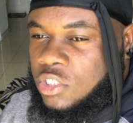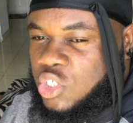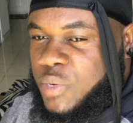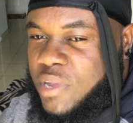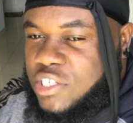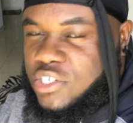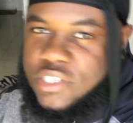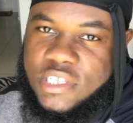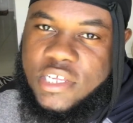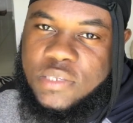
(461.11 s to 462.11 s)
Chabas
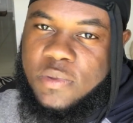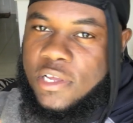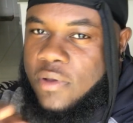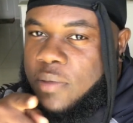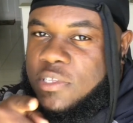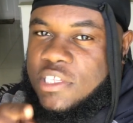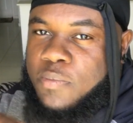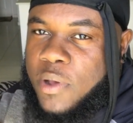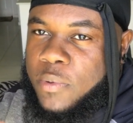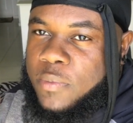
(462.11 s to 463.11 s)
just text me like when I see
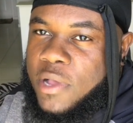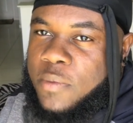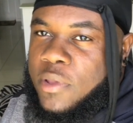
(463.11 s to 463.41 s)
pop up because